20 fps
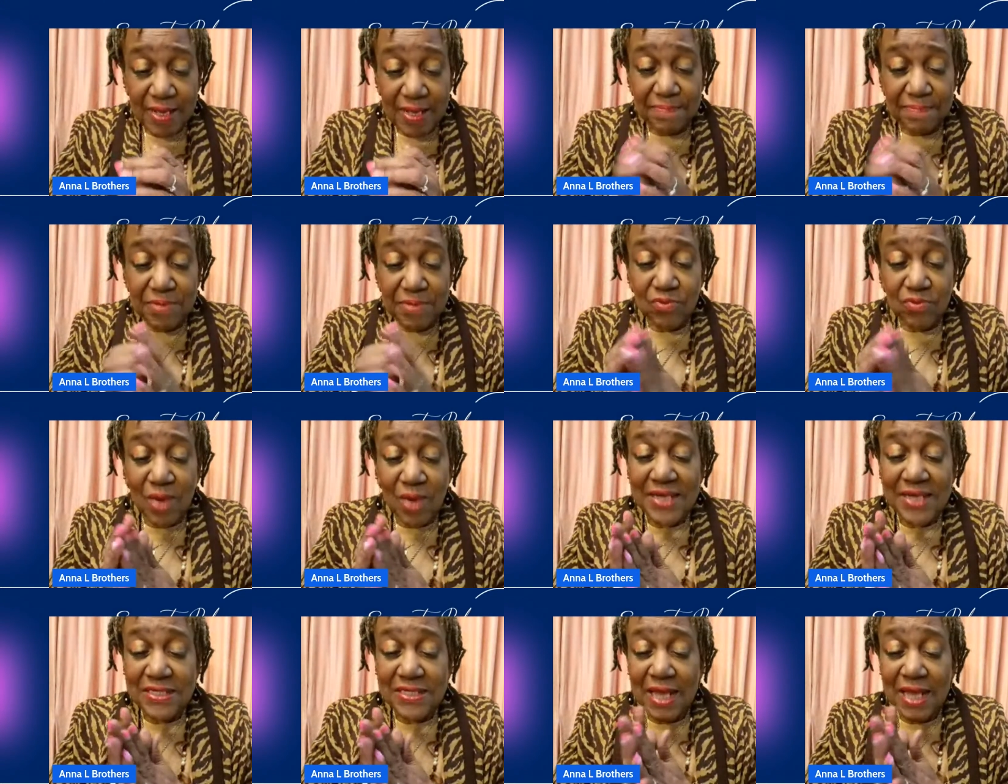But
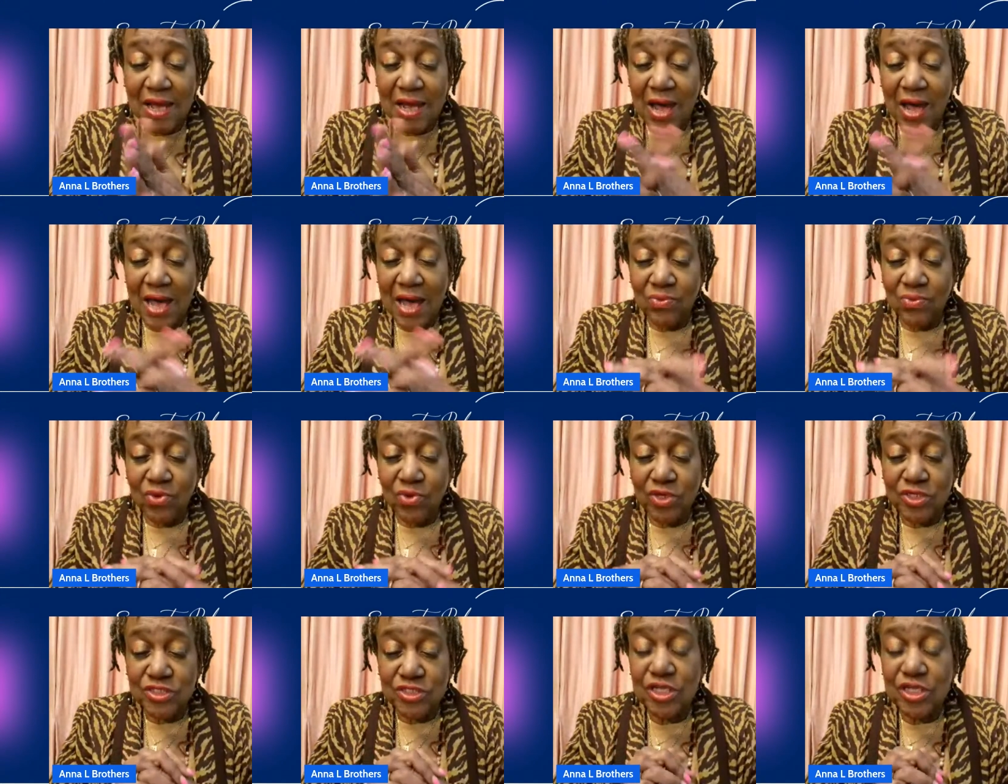right now, I
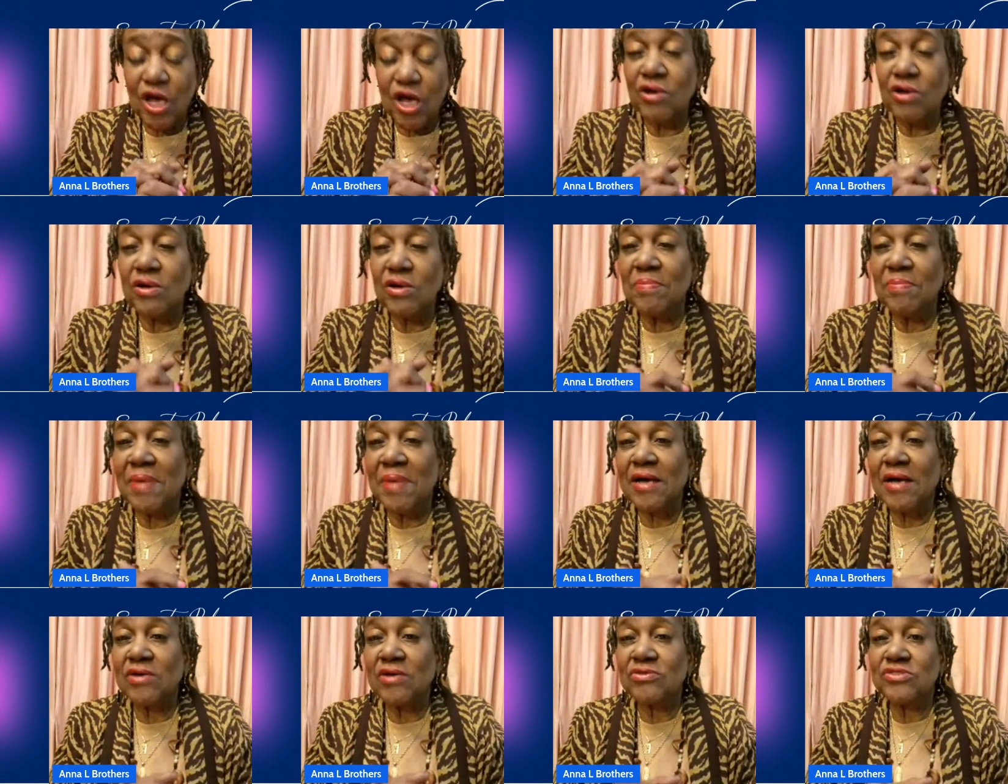want to talk
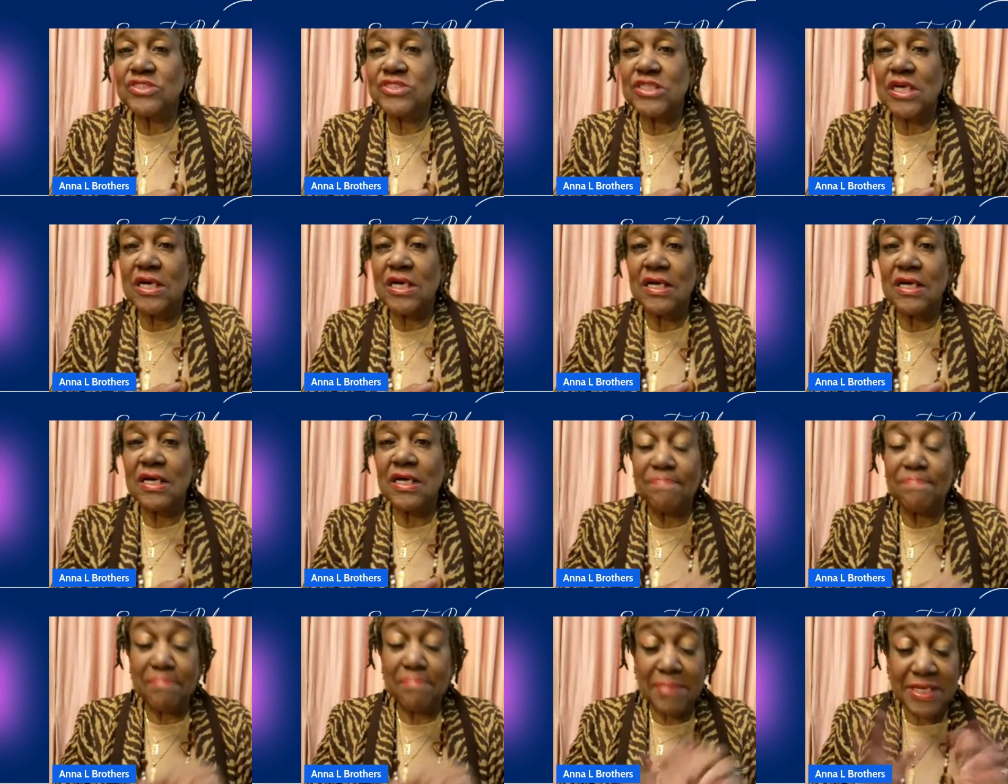about
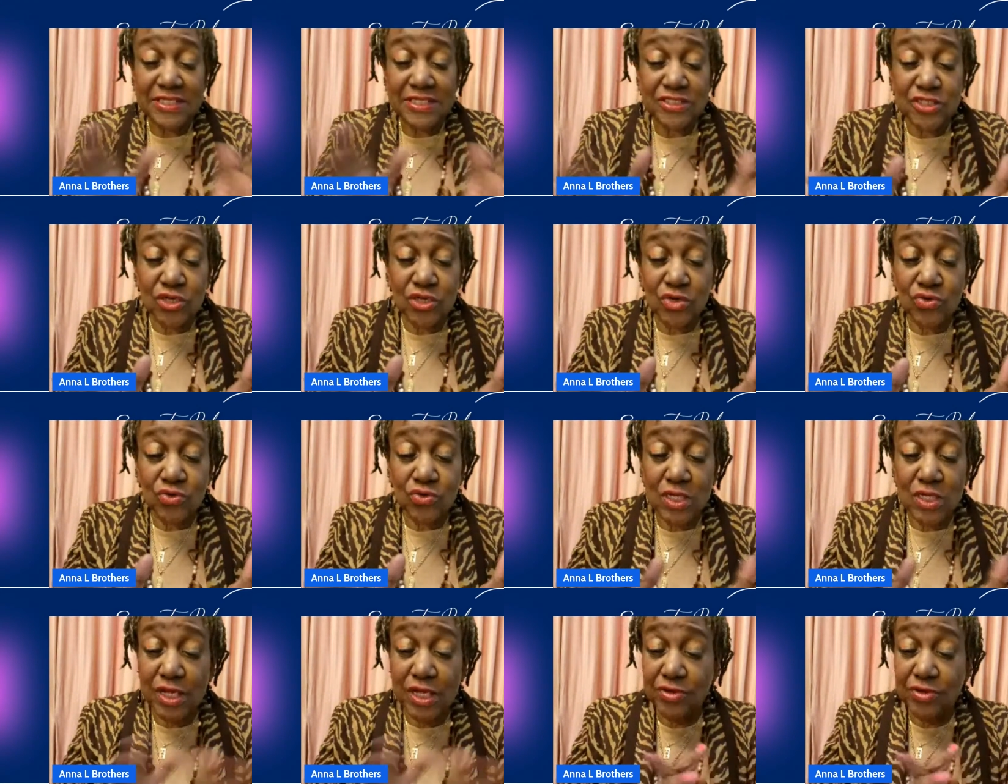mental
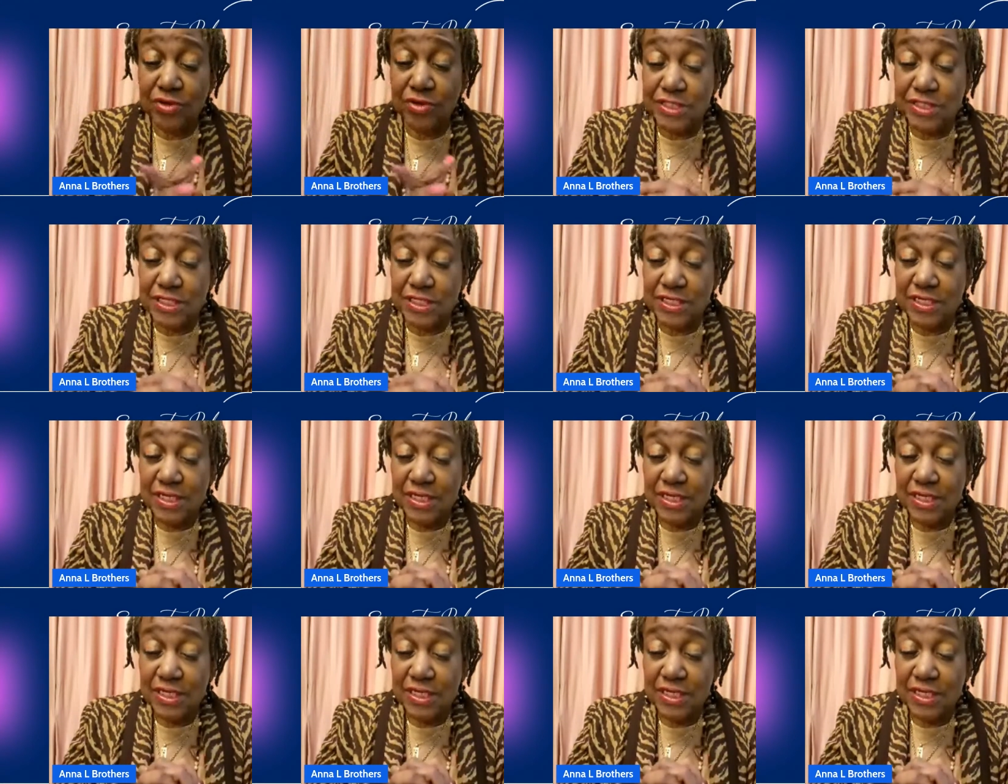clarity